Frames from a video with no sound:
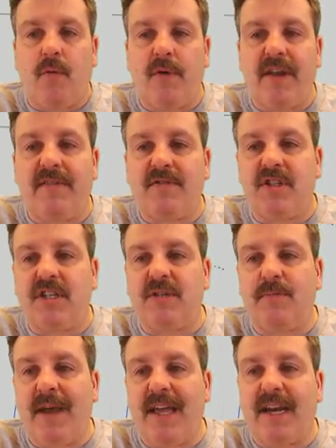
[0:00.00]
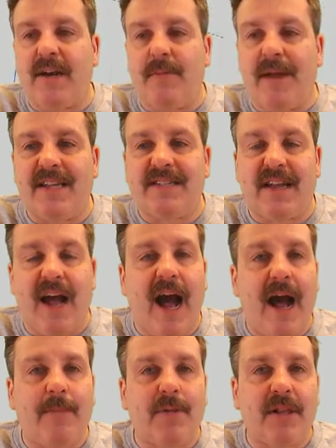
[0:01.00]
We have just made an amazing
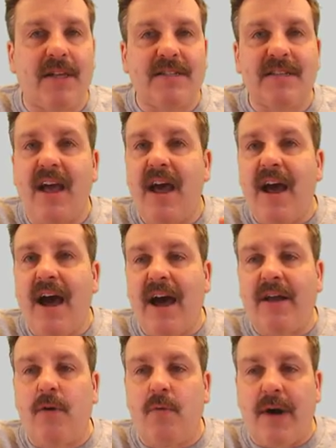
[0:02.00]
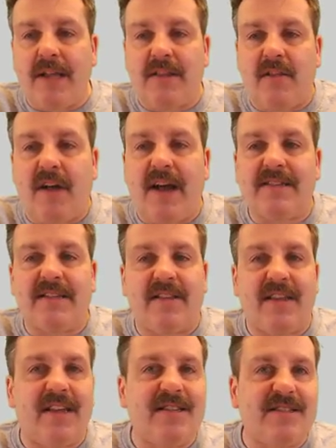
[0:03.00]
obelisk. I don't want the lines
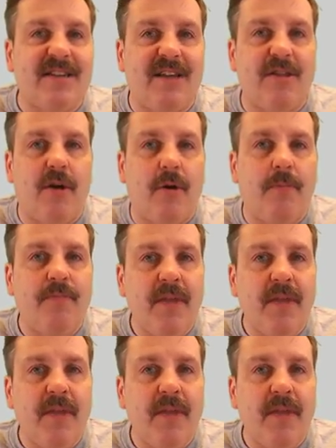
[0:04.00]
on the inside though.